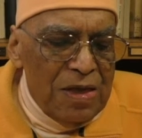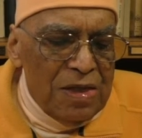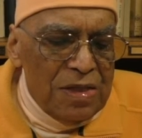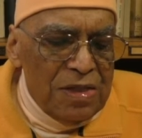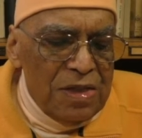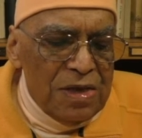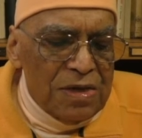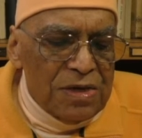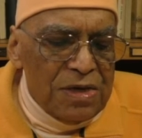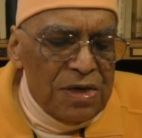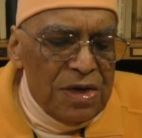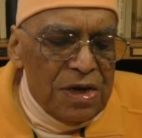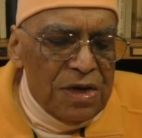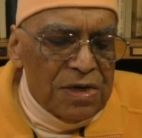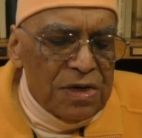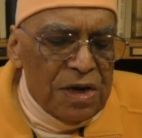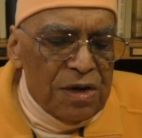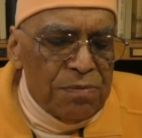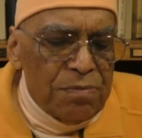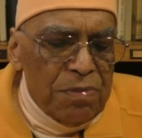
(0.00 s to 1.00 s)
the
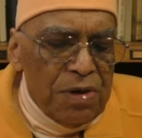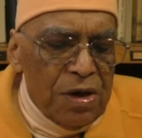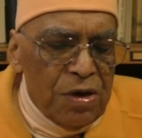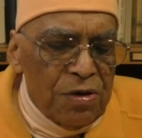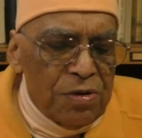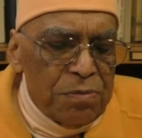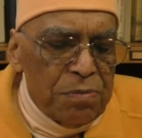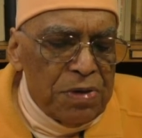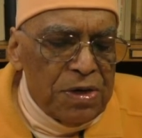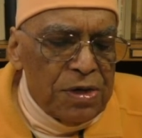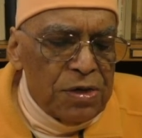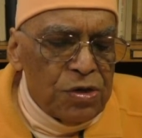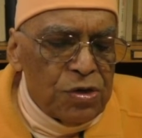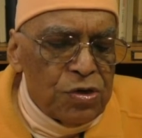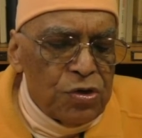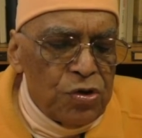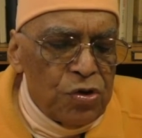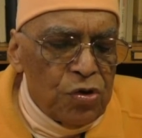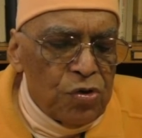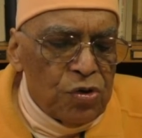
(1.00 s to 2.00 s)
Creator may or may not
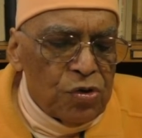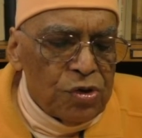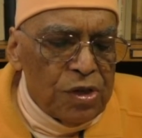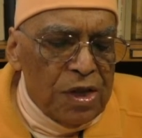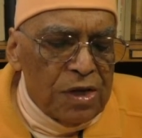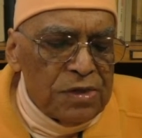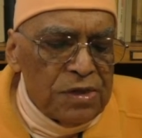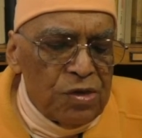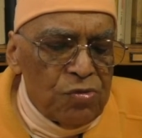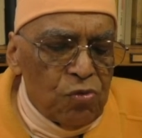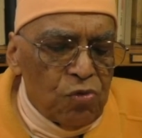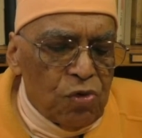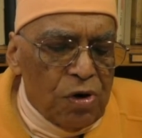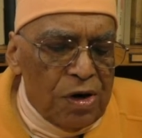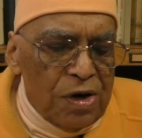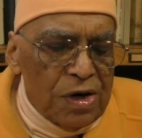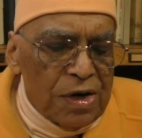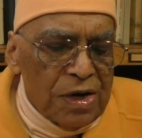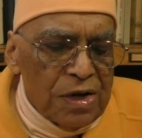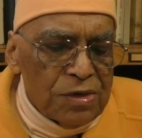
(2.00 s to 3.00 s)
know that the
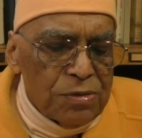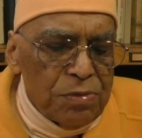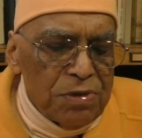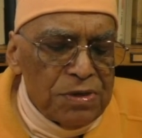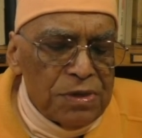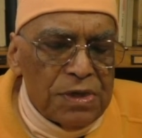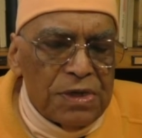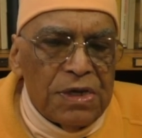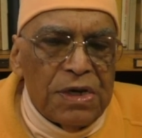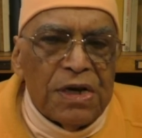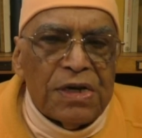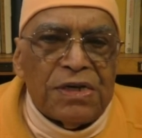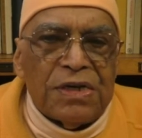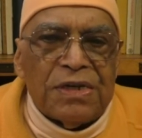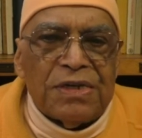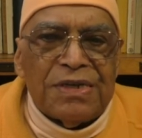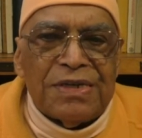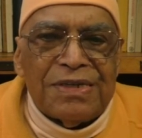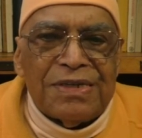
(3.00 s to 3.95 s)
world has been created.